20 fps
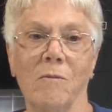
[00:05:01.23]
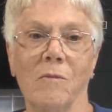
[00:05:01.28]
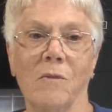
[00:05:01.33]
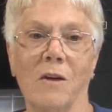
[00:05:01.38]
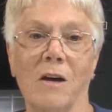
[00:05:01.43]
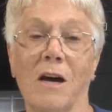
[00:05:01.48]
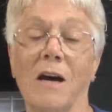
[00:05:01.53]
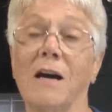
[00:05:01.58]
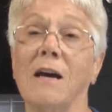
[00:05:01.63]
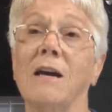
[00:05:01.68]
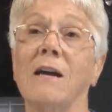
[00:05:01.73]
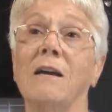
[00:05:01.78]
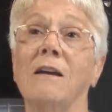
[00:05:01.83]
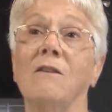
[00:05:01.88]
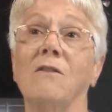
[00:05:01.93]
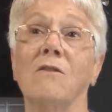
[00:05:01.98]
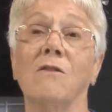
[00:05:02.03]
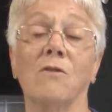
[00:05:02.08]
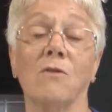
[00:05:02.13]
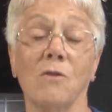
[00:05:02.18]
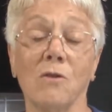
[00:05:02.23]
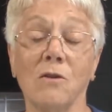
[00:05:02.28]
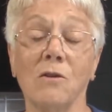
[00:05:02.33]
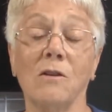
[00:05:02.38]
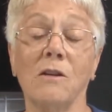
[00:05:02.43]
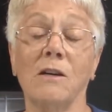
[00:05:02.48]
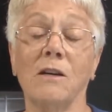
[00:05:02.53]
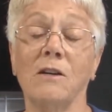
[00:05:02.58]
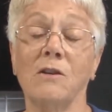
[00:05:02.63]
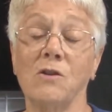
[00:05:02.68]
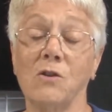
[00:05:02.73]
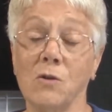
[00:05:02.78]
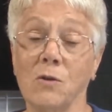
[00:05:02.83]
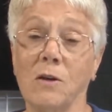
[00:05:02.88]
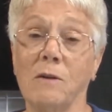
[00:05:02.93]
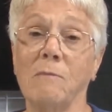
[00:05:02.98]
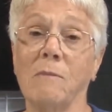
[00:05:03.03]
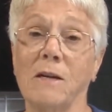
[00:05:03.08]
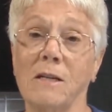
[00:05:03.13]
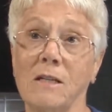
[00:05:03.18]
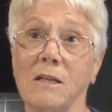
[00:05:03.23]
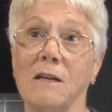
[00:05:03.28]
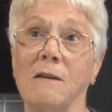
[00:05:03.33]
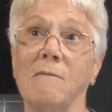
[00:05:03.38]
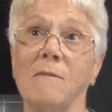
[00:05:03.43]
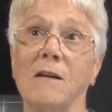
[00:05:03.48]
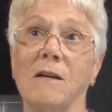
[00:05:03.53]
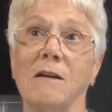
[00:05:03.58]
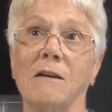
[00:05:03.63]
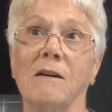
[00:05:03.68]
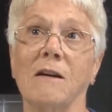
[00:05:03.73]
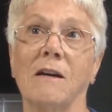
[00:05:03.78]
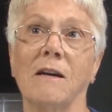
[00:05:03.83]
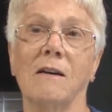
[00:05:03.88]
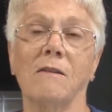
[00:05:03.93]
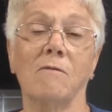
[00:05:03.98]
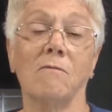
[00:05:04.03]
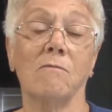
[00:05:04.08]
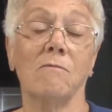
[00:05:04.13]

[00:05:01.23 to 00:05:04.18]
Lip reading: I thoroughly enjoyed my time there. I had